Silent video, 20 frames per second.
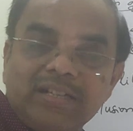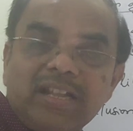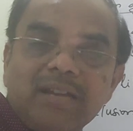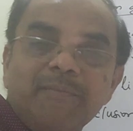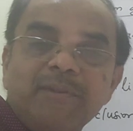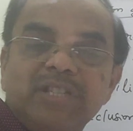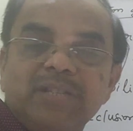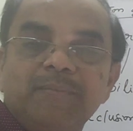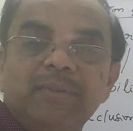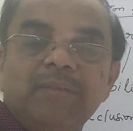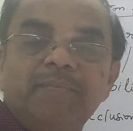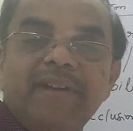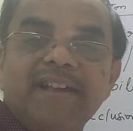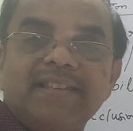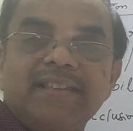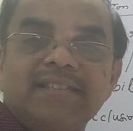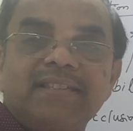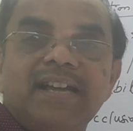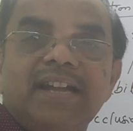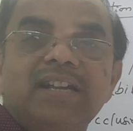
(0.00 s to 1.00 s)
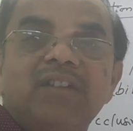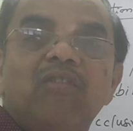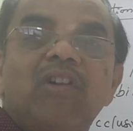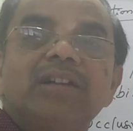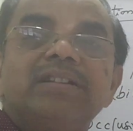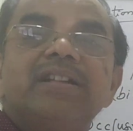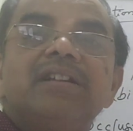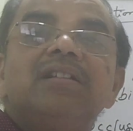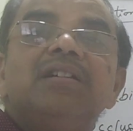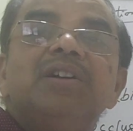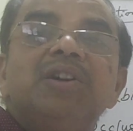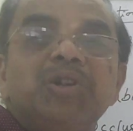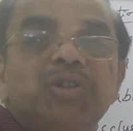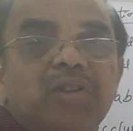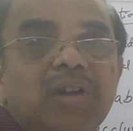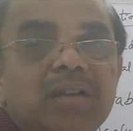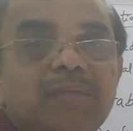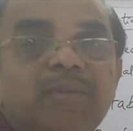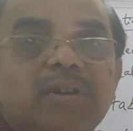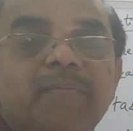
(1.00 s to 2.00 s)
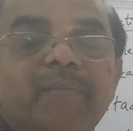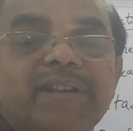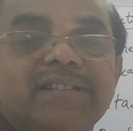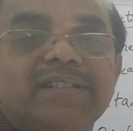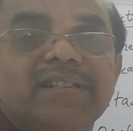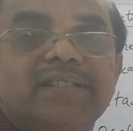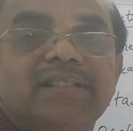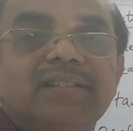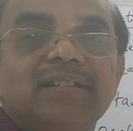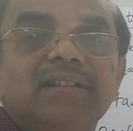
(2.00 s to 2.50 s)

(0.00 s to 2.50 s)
miscible basis and water soluble basis.